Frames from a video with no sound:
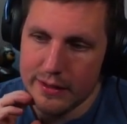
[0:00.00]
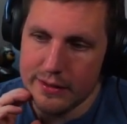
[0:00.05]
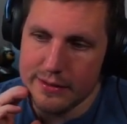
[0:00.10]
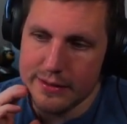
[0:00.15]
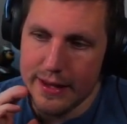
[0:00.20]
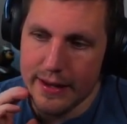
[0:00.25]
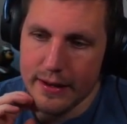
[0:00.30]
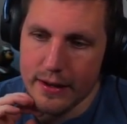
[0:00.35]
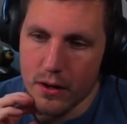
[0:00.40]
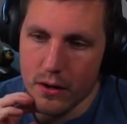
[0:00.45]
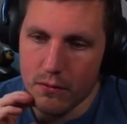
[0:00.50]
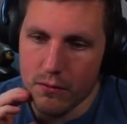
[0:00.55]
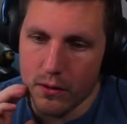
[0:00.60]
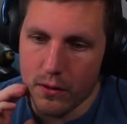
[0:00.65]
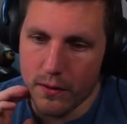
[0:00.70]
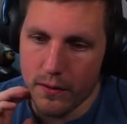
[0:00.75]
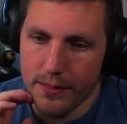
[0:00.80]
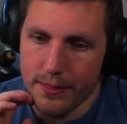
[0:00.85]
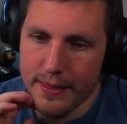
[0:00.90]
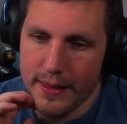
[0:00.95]

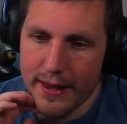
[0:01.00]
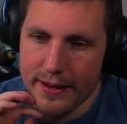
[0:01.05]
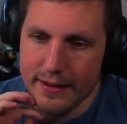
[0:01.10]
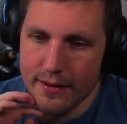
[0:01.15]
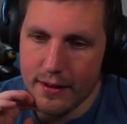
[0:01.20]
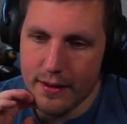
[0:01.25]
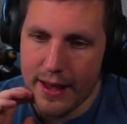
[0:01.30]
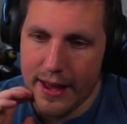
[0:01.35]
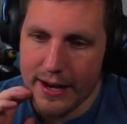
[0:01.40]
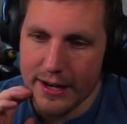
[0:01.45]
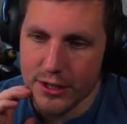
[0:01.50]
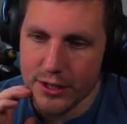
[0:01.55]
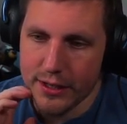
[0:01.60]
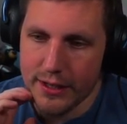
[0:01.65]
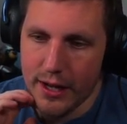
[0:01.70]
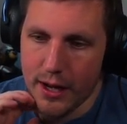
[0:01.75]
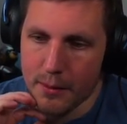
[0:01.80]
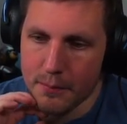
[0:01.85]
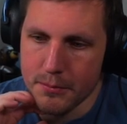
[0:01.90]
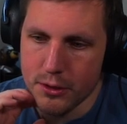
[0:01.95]
takeover that actually
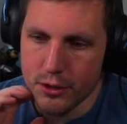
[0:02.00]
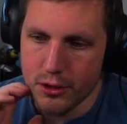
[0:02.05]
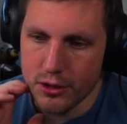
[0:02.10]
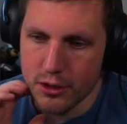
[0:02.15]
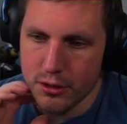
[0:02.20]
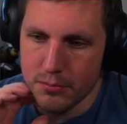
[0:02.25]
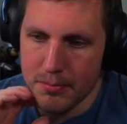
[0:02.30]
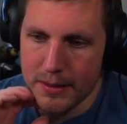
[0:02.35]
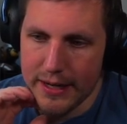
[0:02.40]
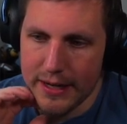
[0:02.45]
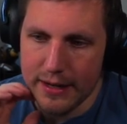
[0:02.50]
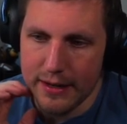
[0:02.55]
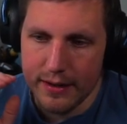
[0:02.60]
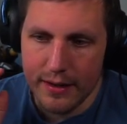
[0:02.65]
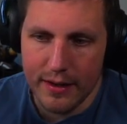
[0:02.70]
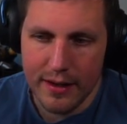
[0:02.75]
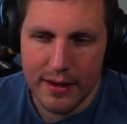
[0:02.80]
ups your speed.